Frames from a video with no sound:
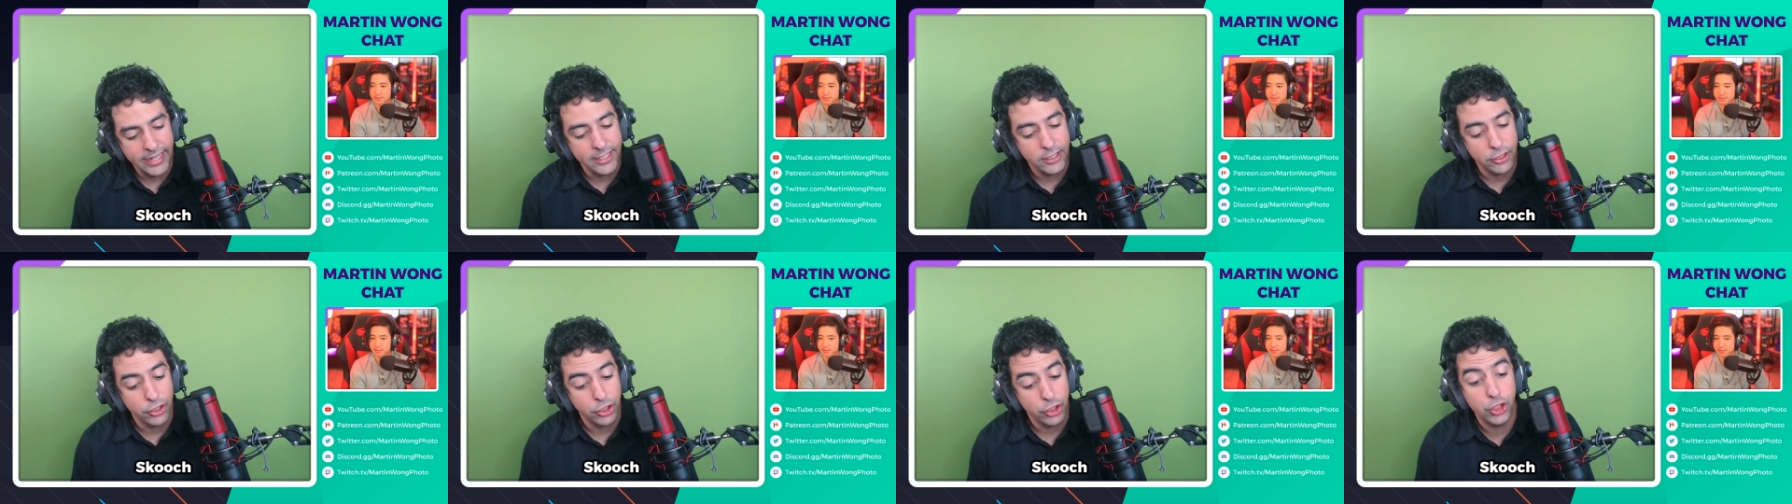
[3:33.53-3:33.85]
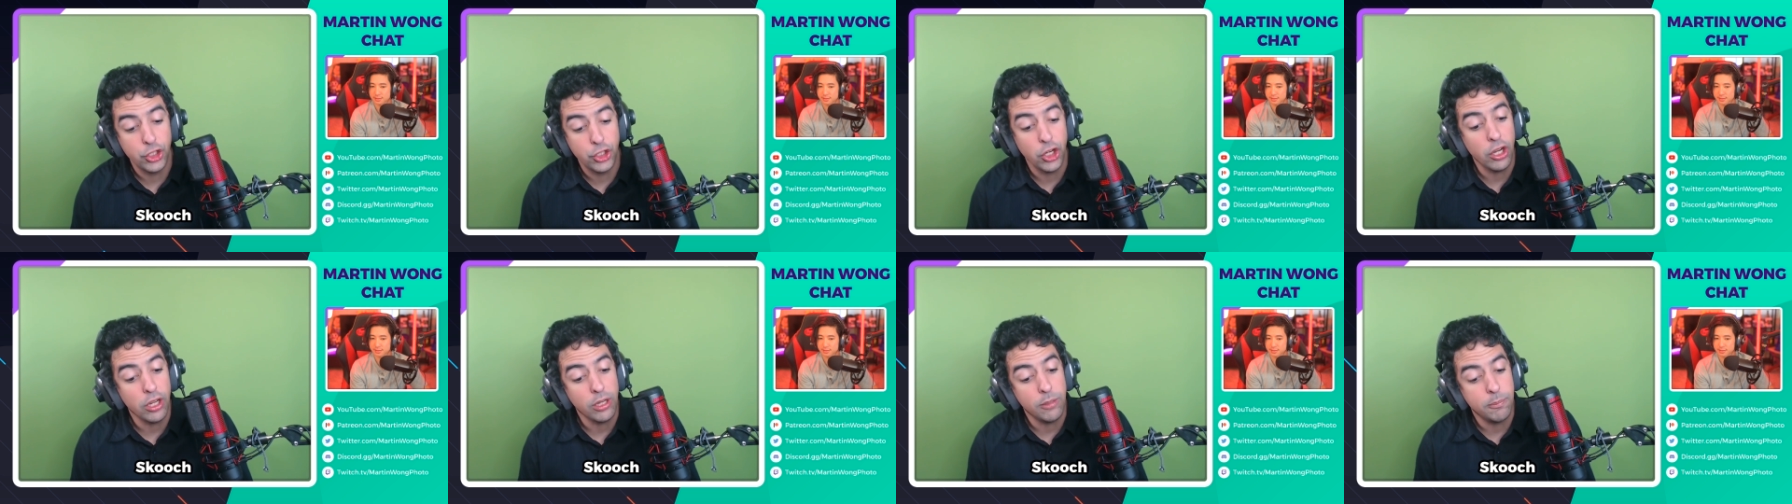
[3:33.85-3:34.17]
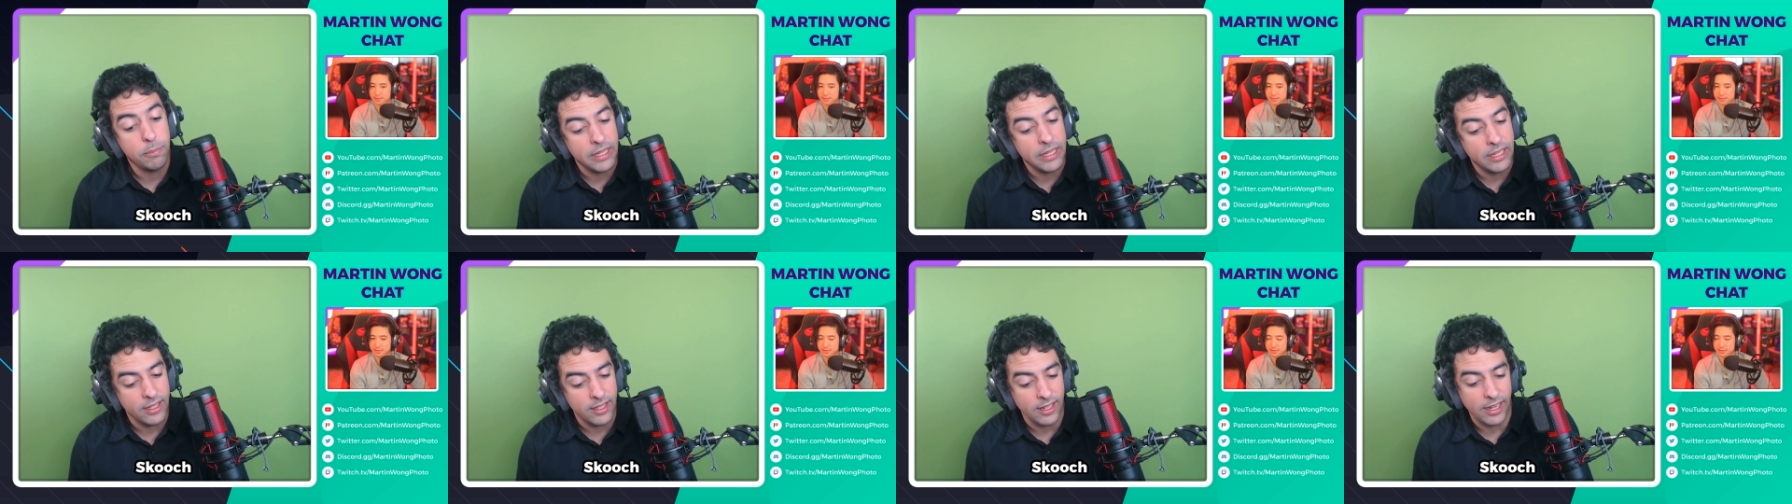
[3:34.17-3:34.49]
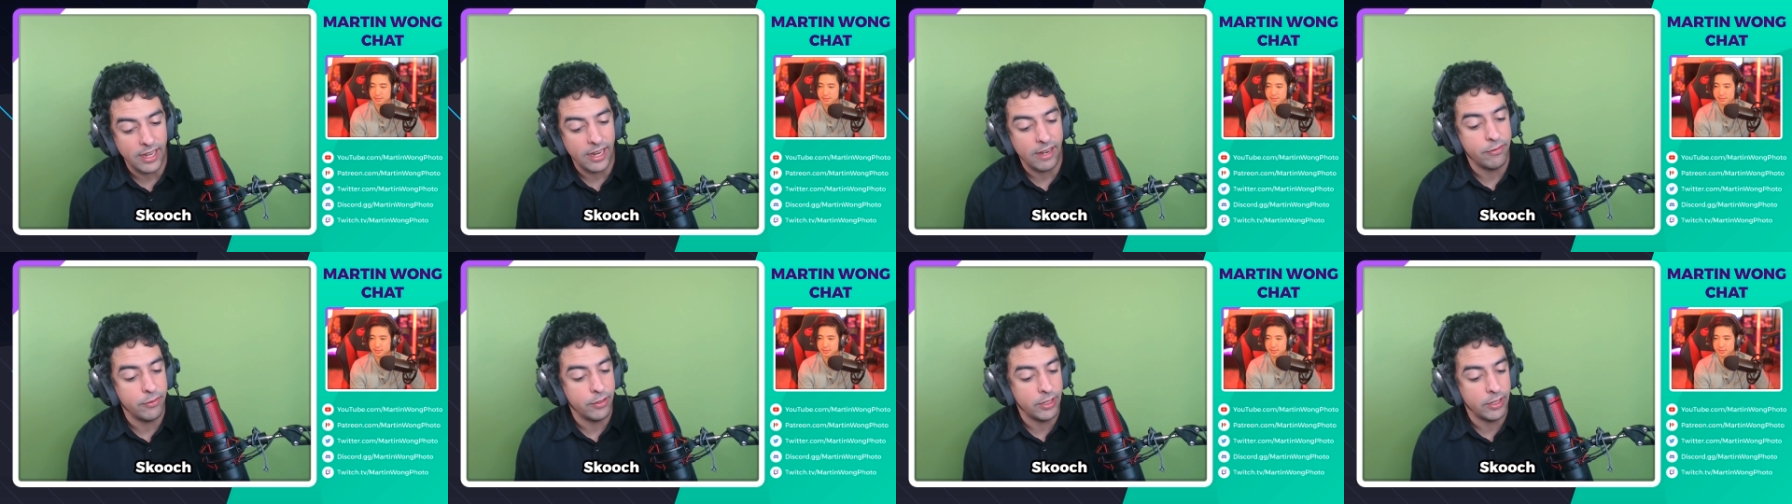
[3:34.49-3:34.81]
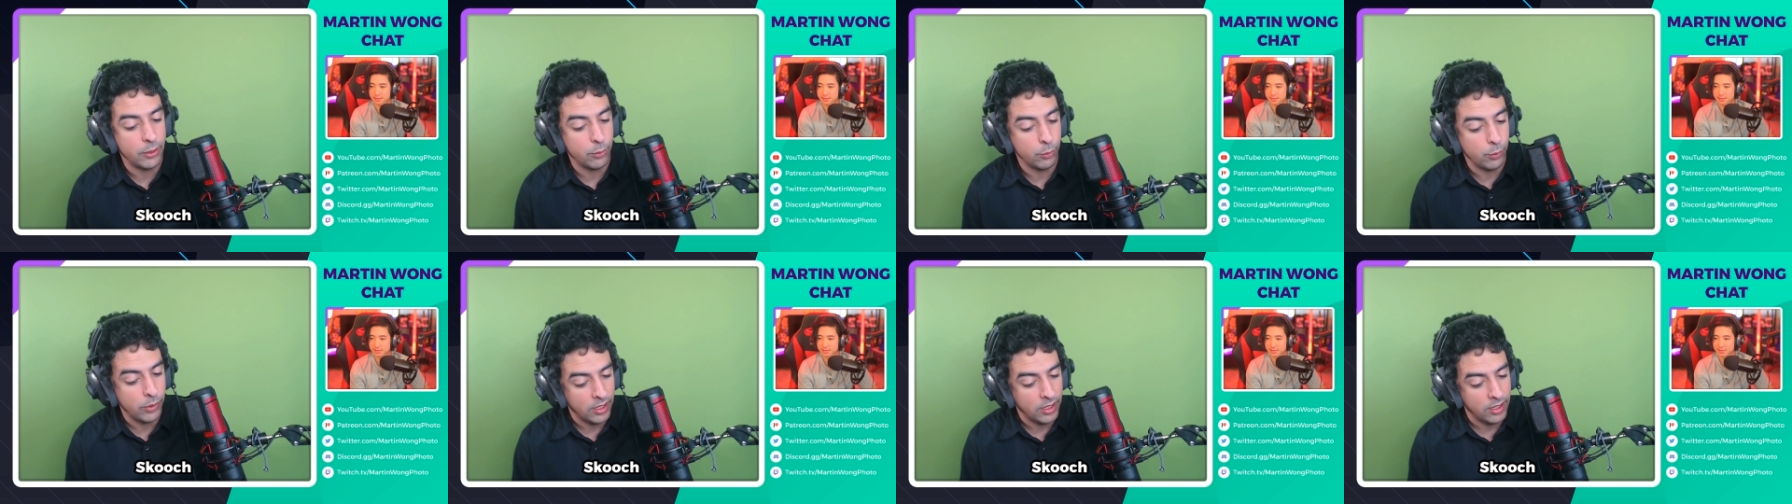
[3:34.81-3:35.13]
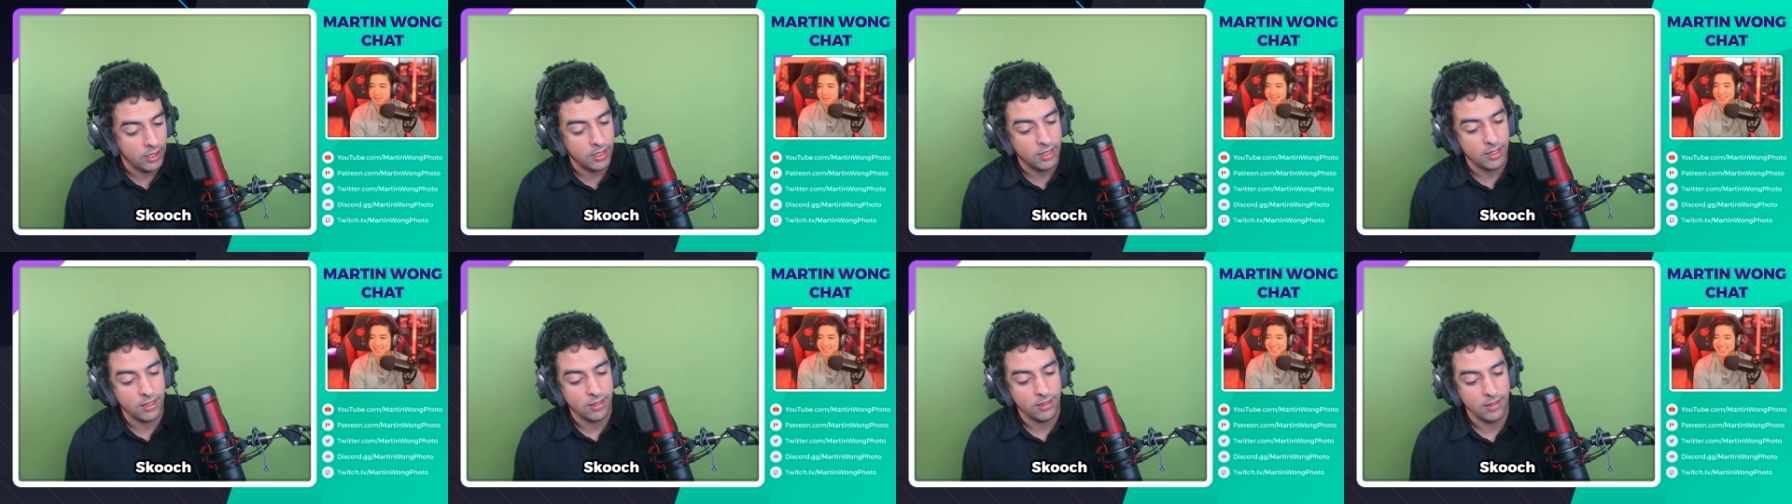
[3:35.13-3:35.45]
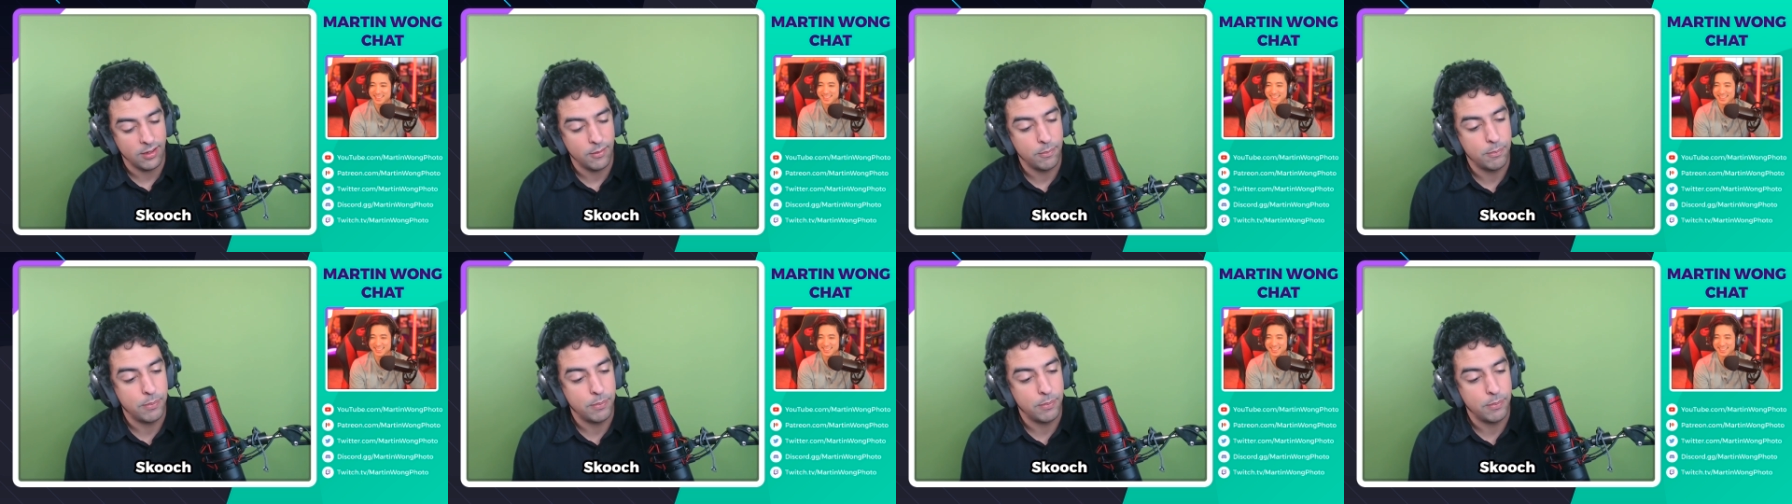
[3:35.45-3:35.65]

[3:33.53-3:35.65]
It should be every week,